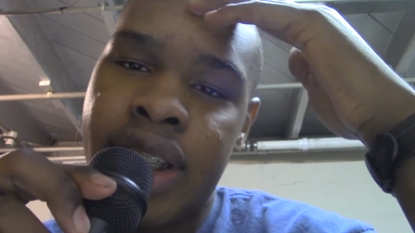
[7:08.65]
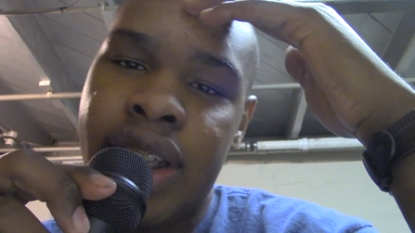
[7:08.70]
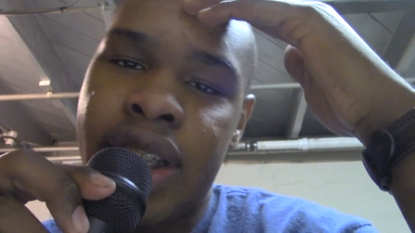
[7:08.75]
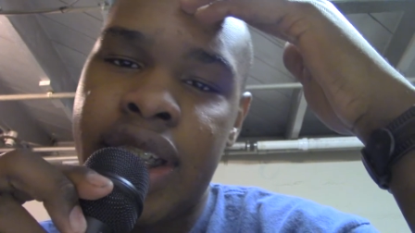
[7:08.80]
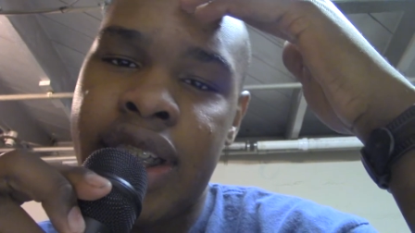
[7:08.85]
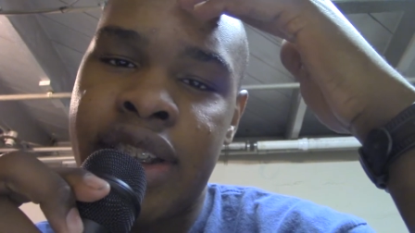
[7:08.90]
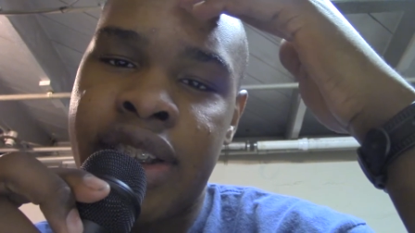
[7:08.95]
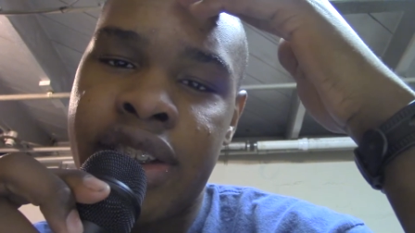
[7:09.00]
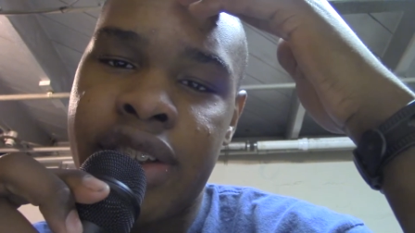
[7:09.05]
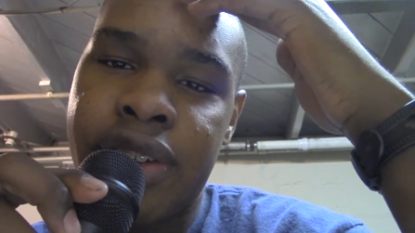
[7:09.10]

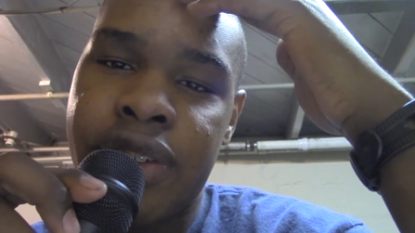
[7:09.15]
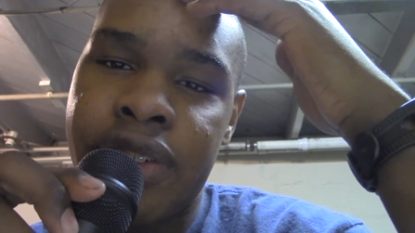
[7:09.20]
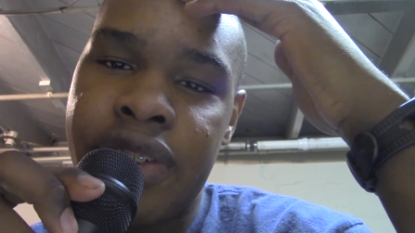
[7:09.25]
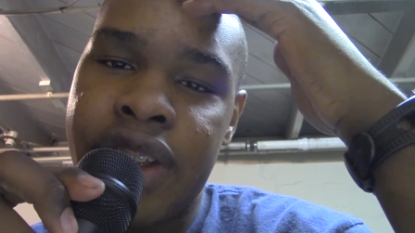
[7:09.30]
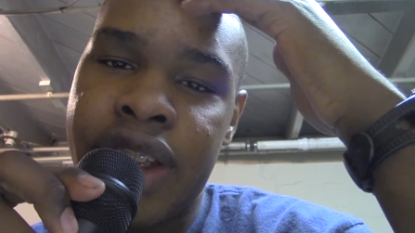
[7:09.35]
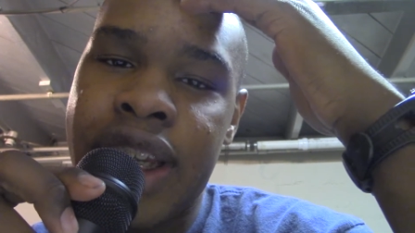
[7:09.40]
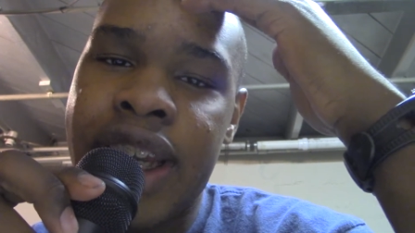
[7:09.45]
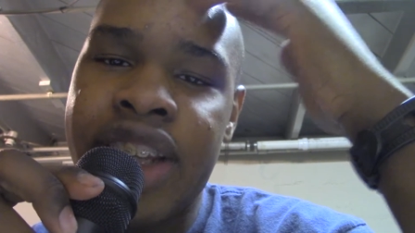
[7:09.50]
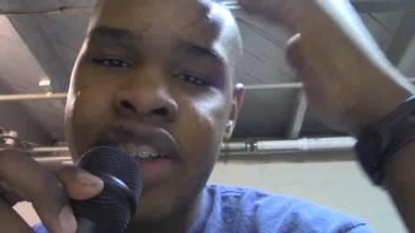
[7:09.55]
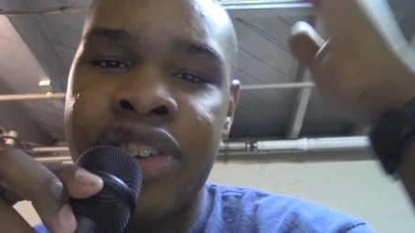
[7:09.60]
And so,
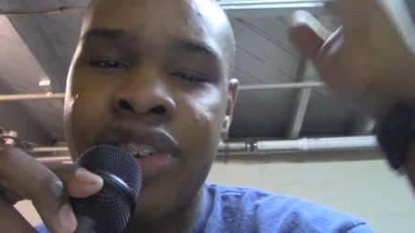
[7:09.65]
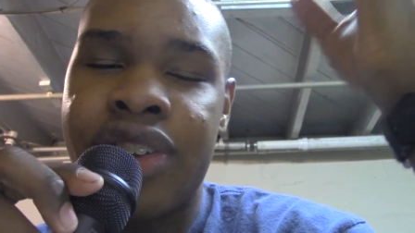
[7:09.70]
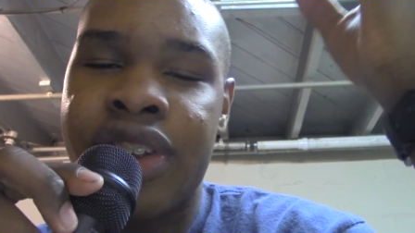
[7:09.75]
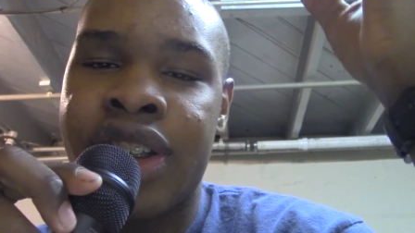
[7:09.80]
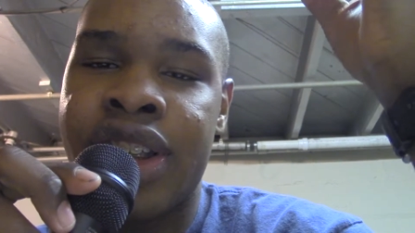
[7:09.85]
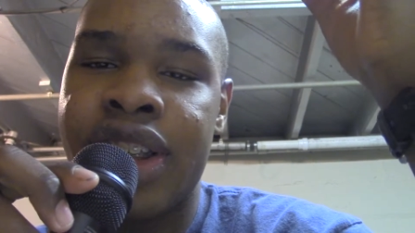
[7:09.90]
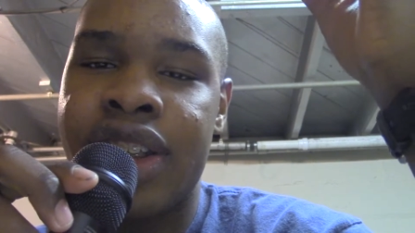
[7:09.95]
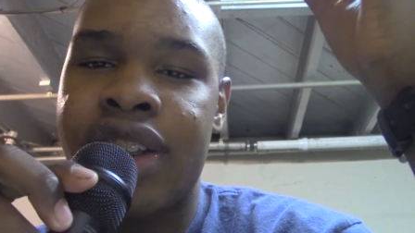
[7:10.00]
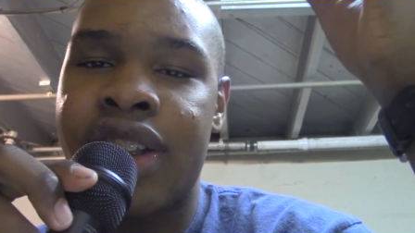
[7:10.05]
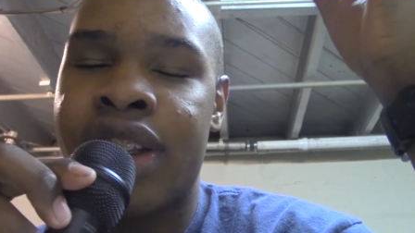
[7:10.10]
as you can
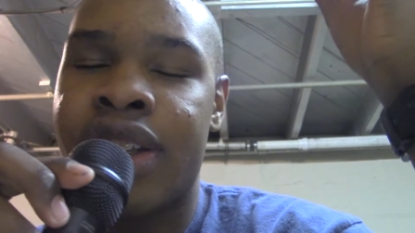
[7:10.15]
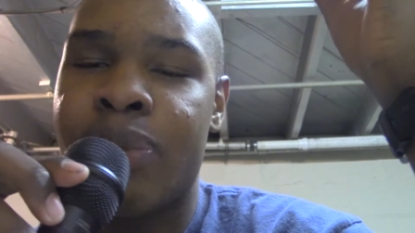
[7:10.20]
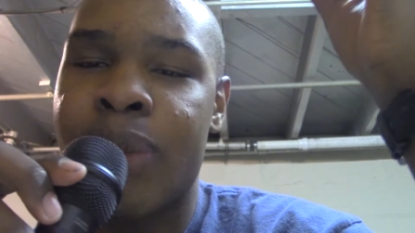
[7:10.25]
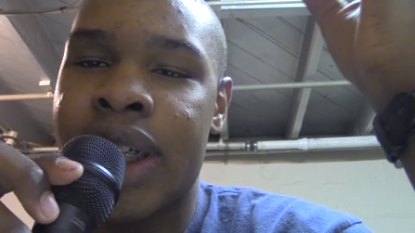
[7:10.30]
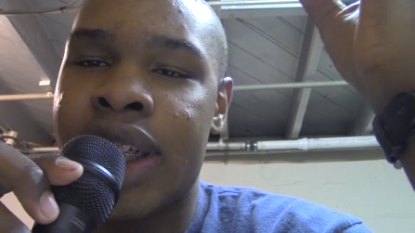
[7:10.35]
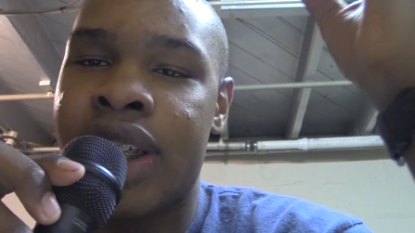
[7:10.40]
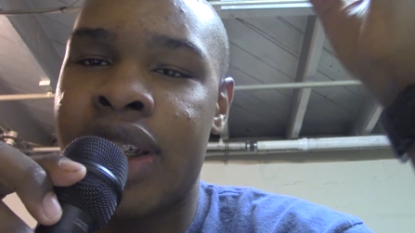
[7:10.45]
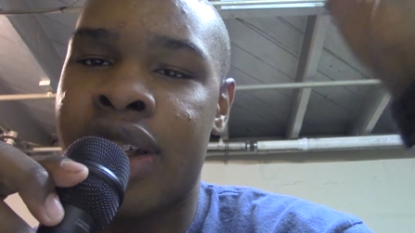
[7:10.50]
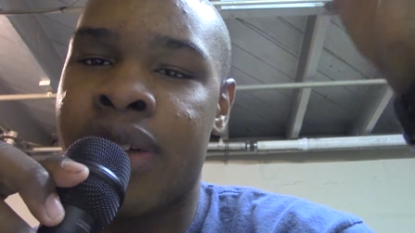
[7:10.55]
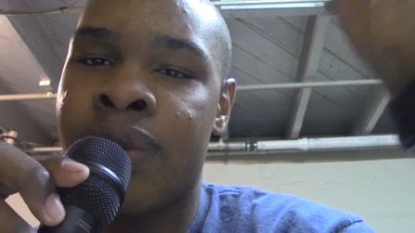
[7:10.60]
see, this
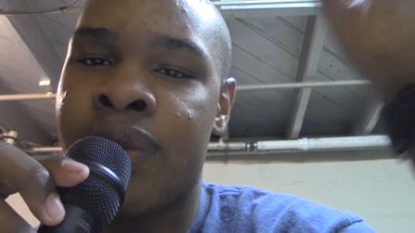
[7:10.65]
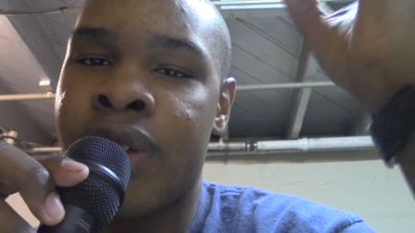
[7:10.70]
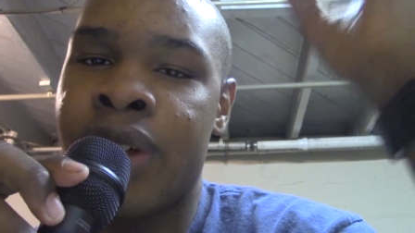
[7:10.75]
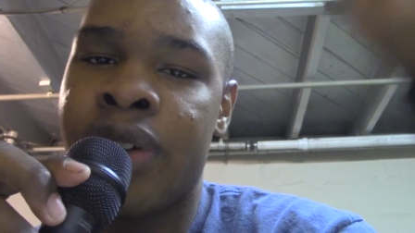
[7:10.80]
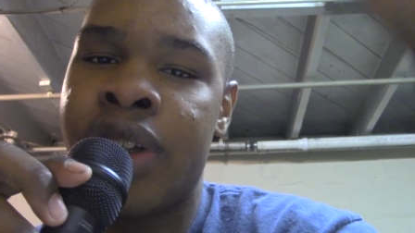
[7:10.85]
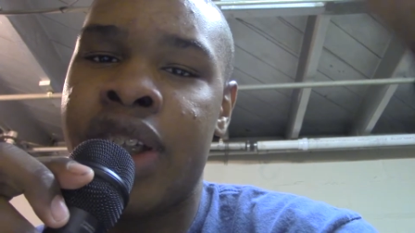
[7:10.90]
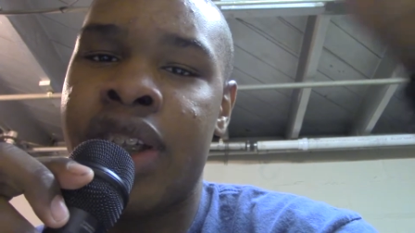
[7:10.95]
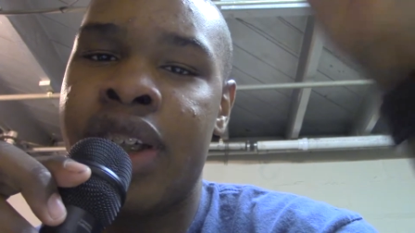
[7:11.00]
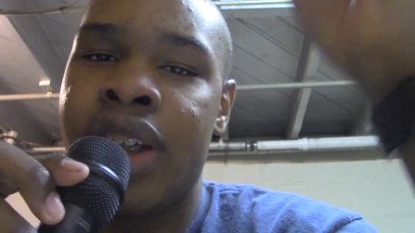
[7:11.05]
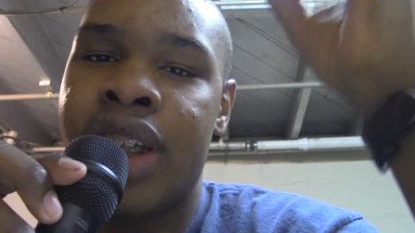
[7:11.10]
mic is a
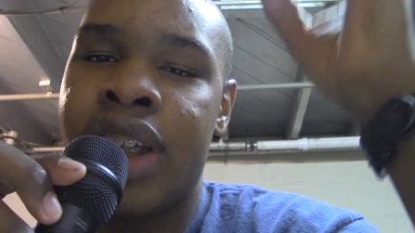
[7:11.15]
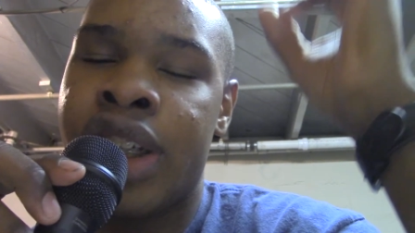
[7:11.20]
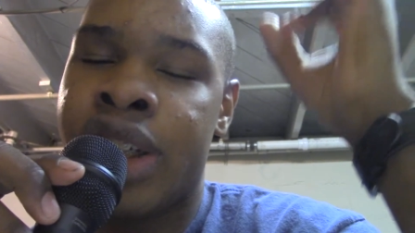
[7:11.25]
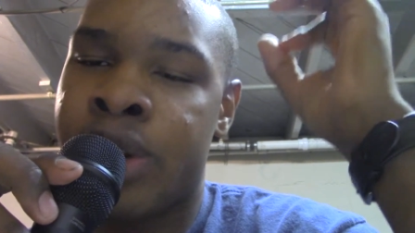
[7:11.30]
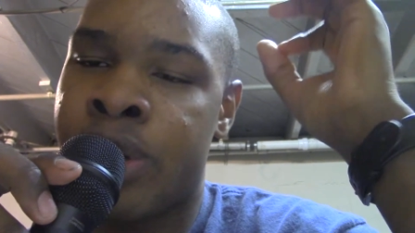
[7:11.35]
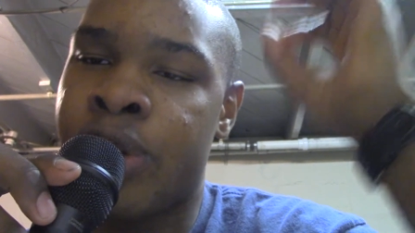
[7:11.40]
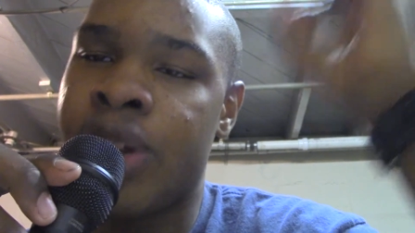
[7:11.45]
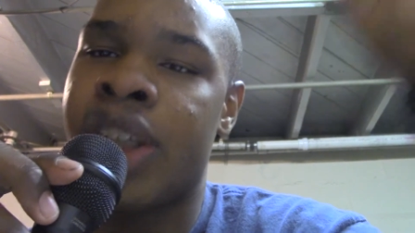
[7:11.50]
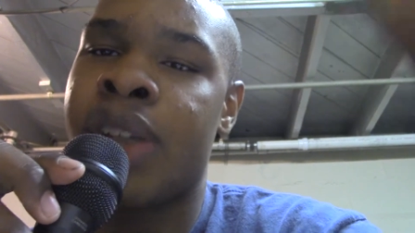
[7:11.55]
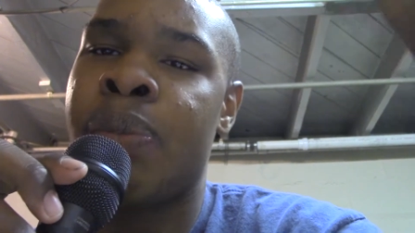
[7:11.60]
very
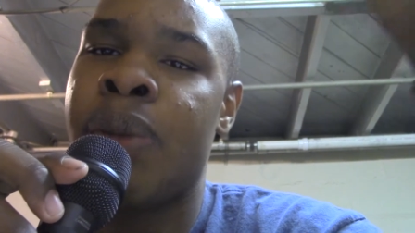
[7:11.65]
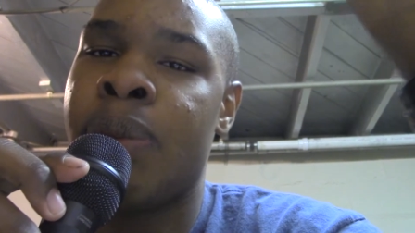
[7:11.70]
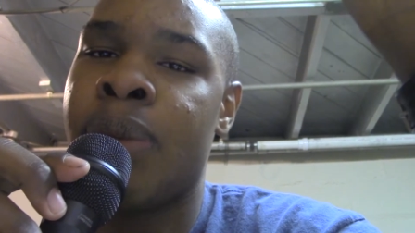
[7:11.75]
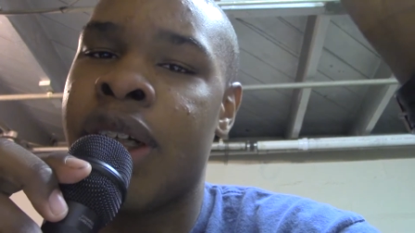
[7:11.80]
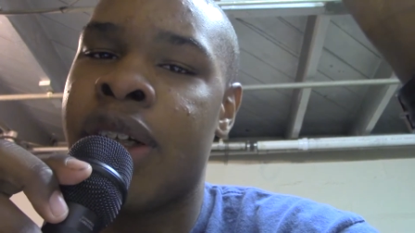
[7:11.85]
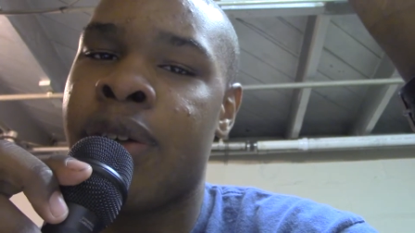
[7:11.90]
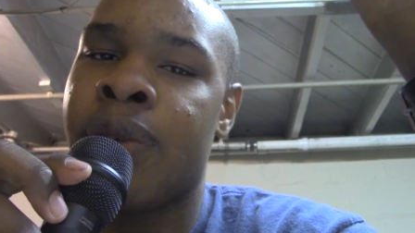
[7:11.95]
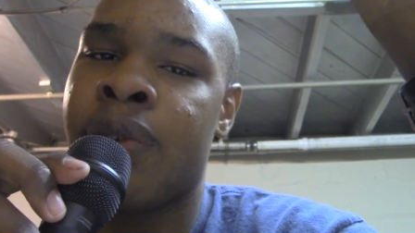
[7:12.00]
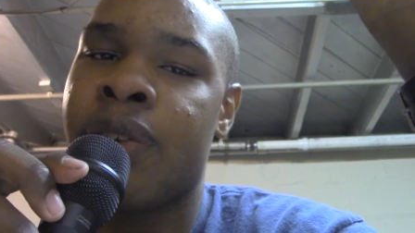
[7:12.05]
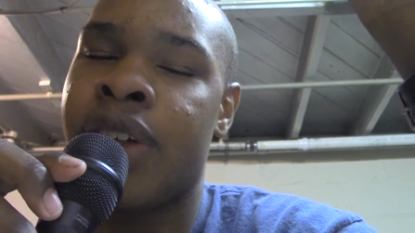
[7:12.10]
crispy
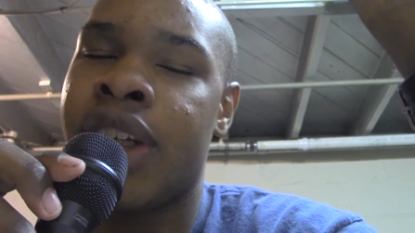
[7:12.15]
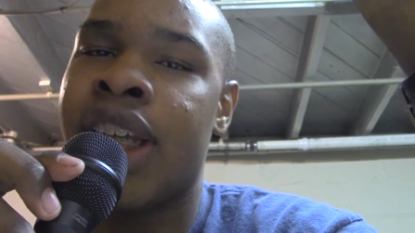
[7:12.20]
microphone.